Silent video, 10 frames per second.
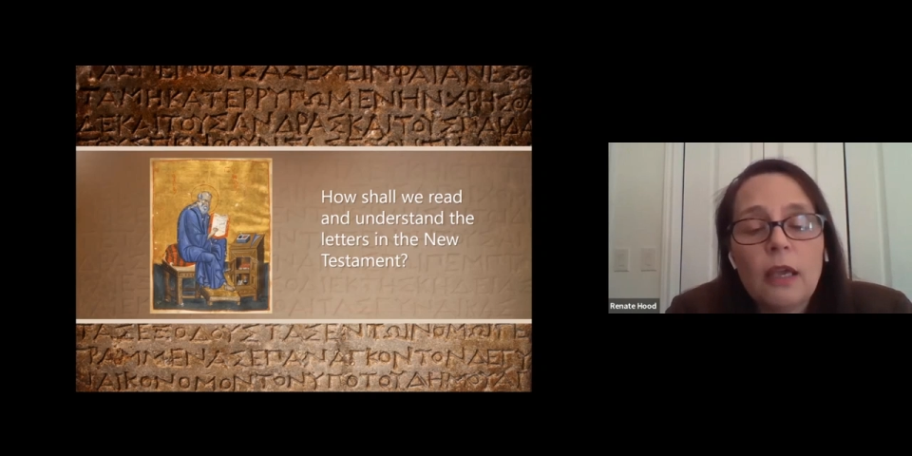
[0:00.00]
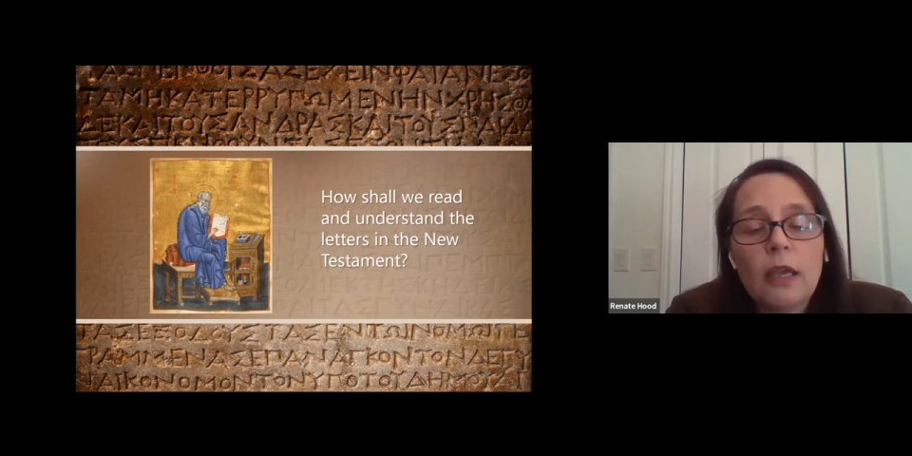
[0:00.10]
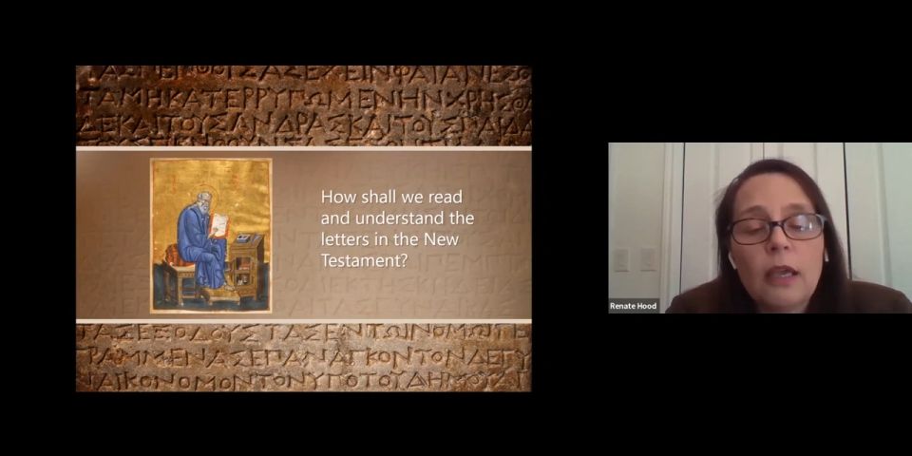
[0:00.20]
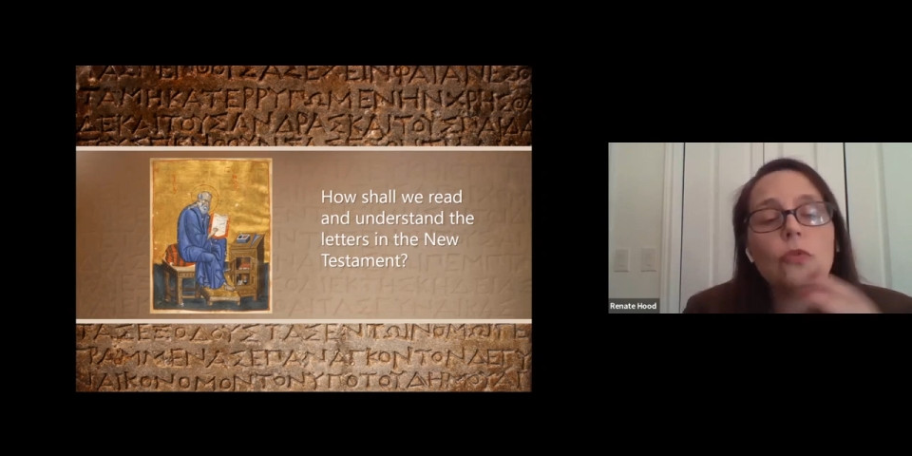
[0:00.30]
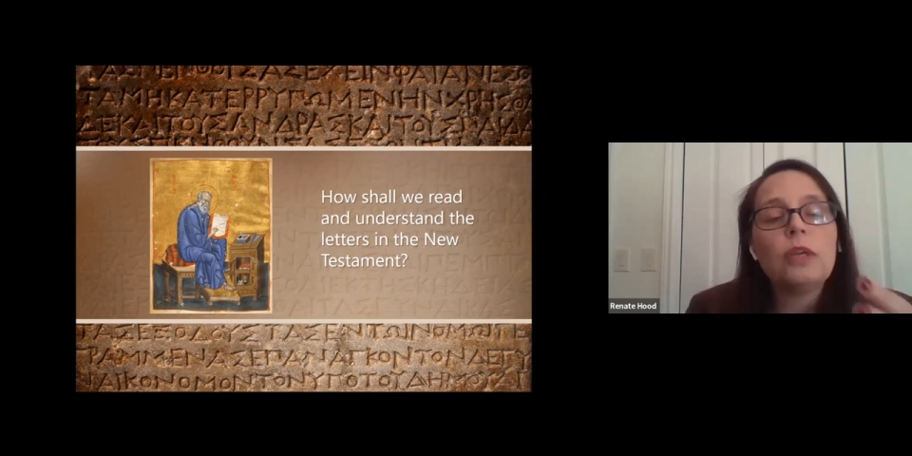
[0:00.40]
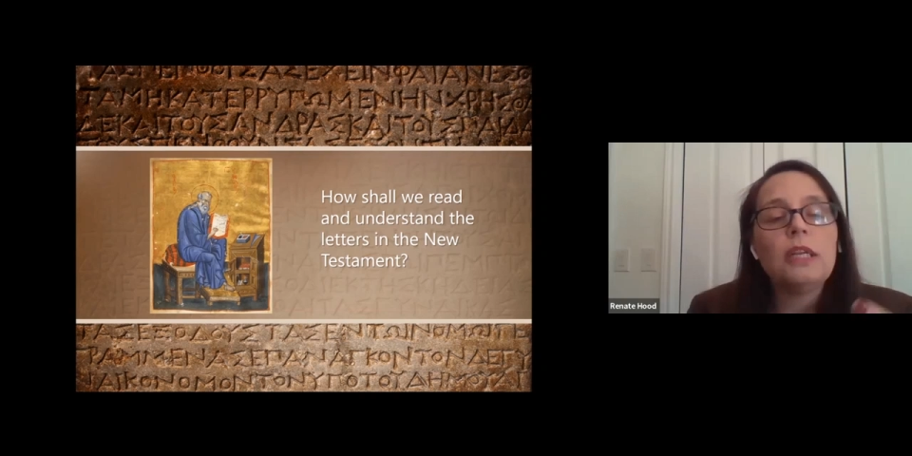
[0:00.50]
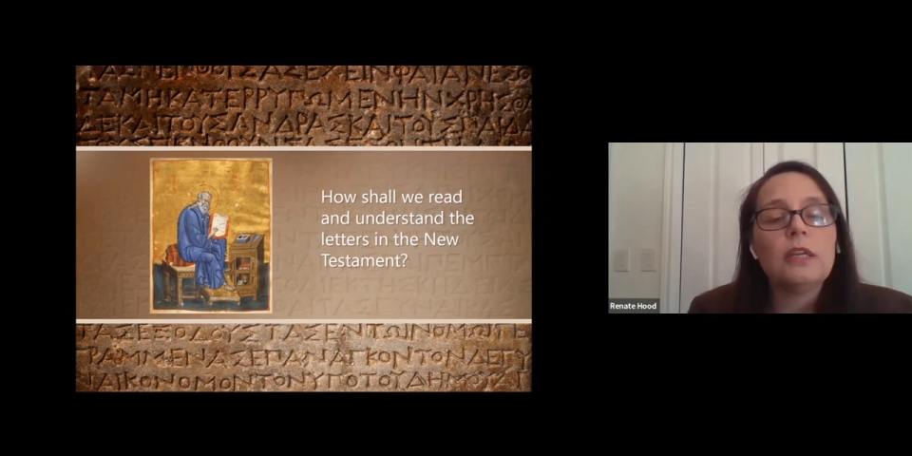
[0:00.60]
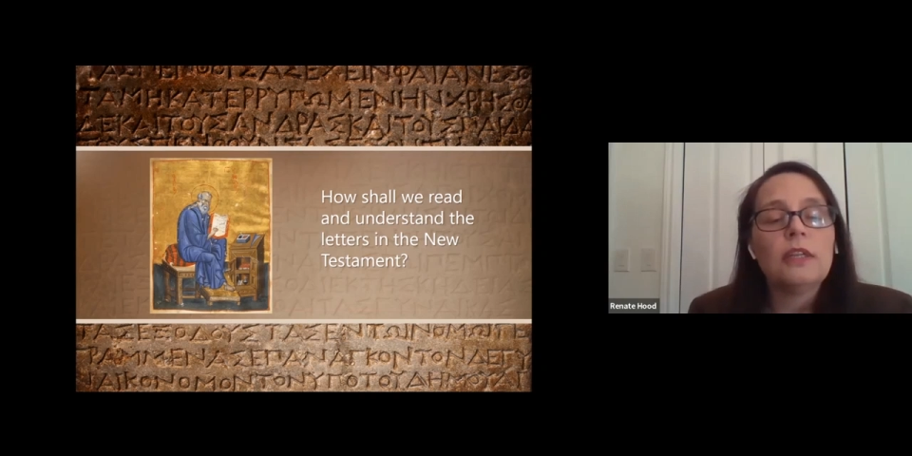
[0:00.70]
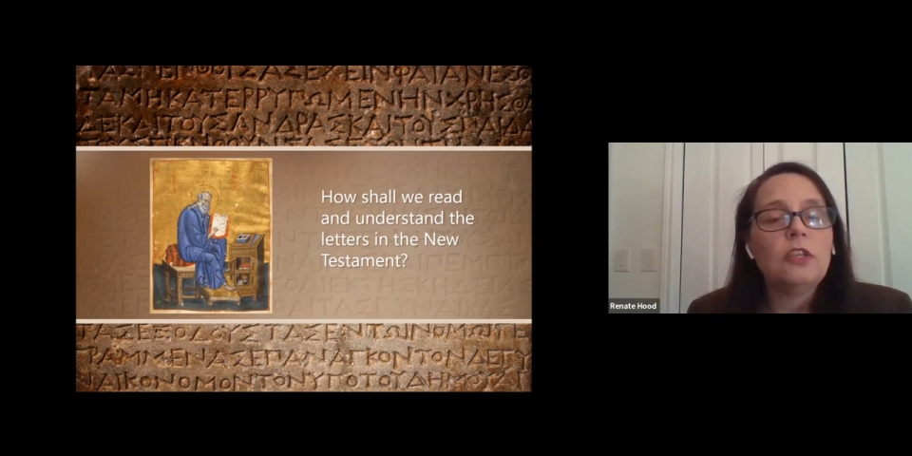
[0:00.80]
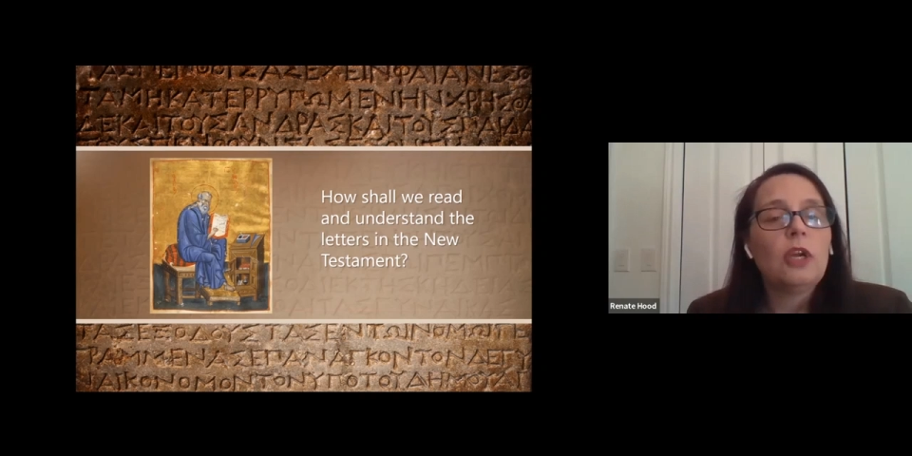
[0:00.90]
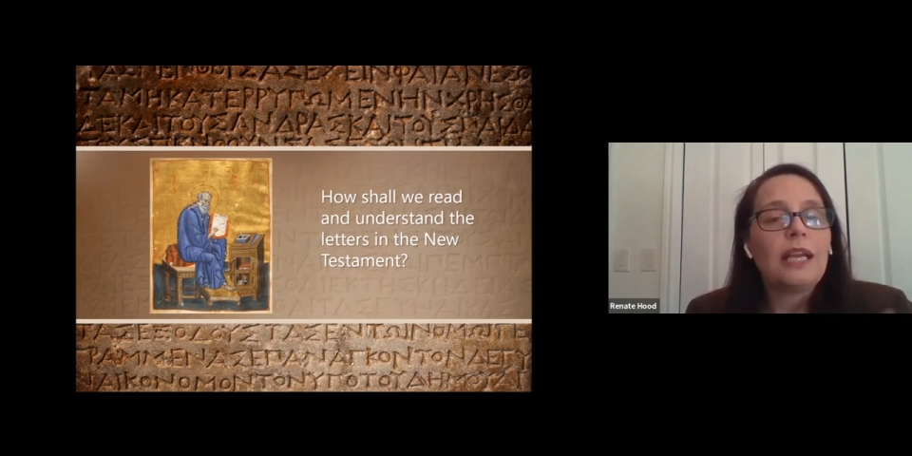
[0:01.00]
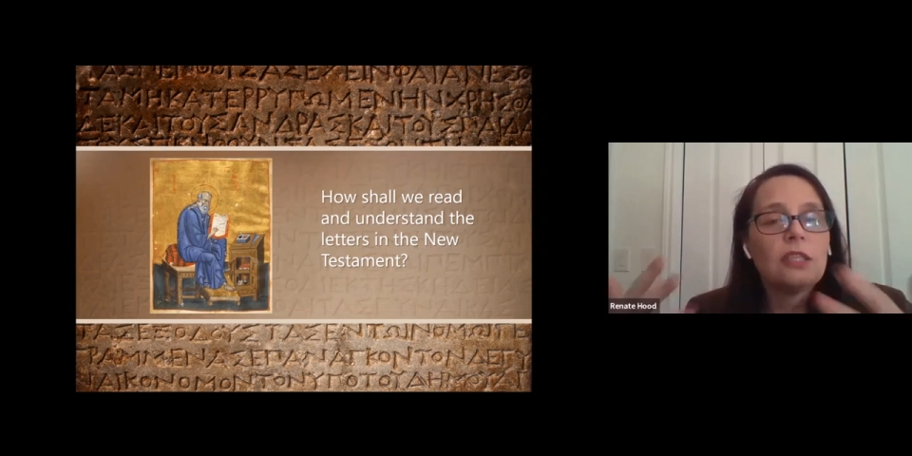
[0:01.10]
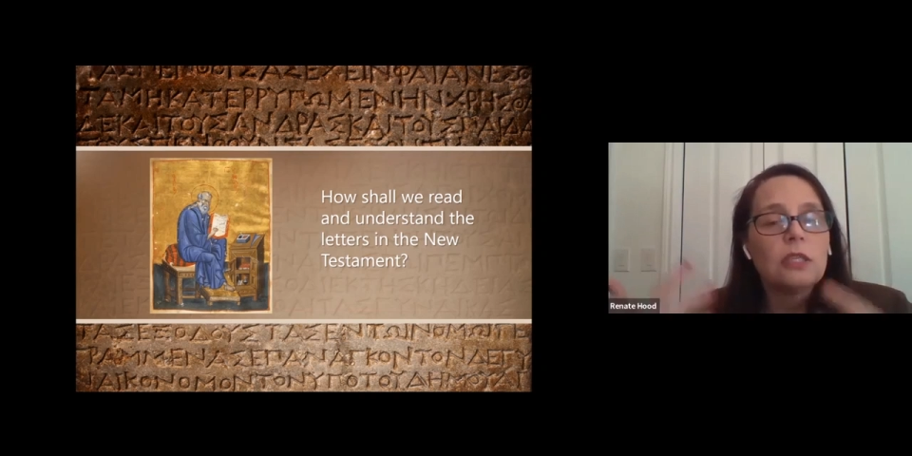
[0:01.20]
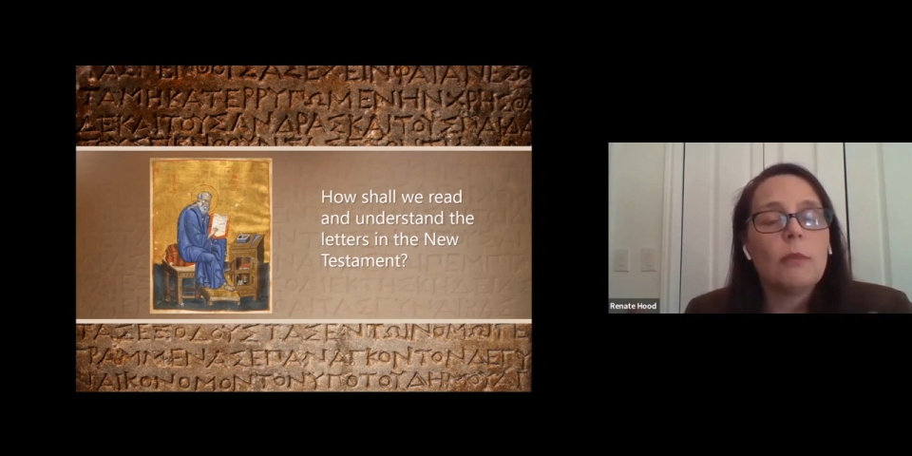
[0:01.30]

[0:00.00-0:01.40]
but you read it and you get